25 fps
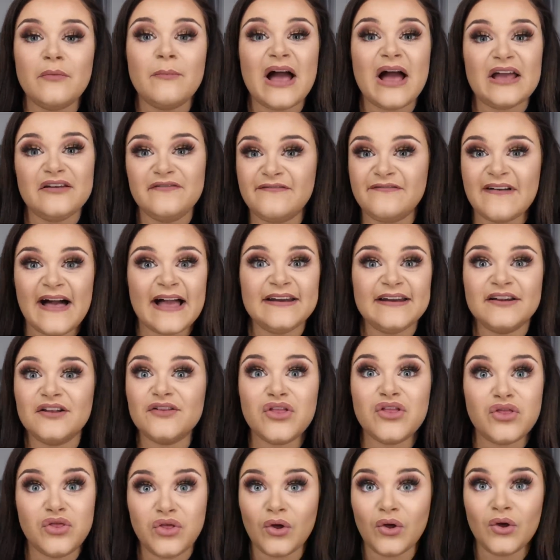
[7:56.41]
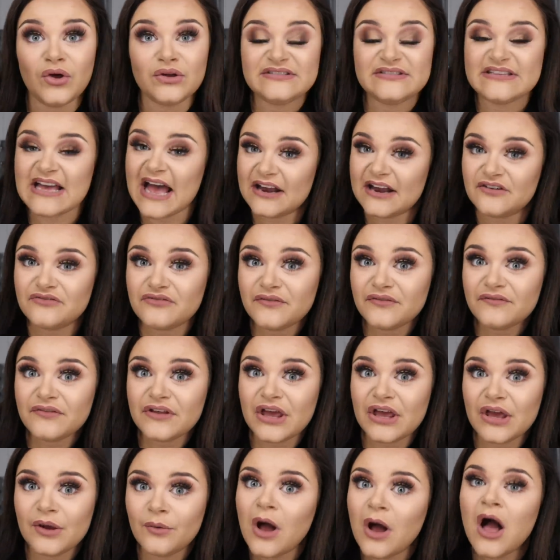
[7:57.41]
my final thoughts and
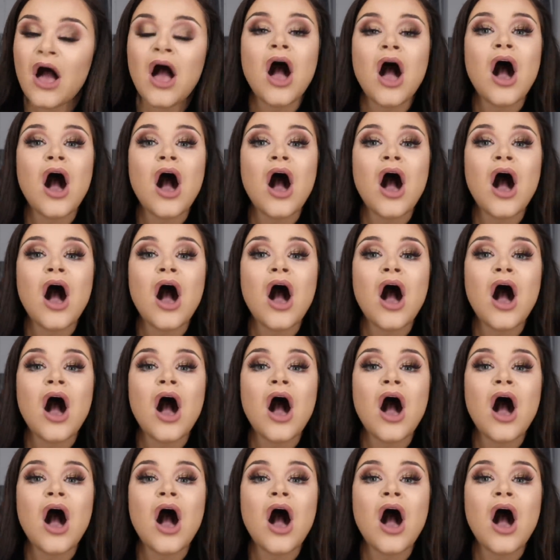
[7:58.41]
review